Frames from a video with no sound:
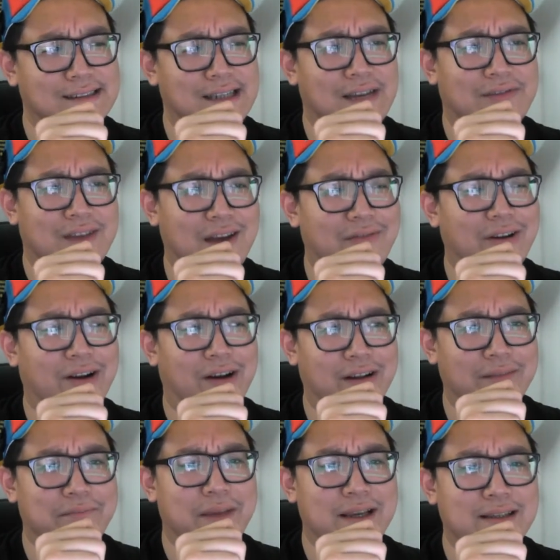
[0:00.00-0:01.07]
I've covered all
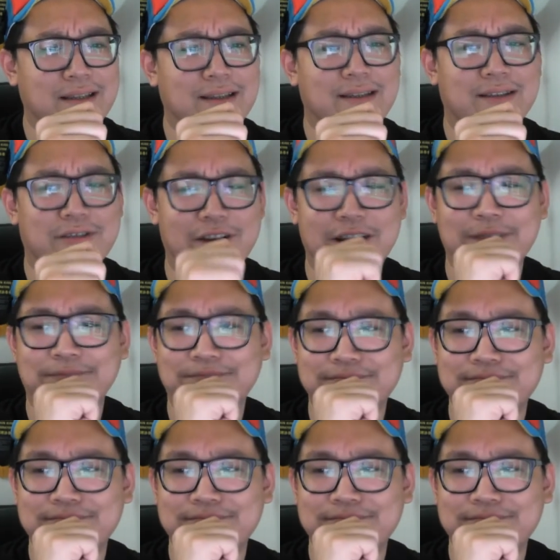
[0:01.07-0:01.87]
the bases, right?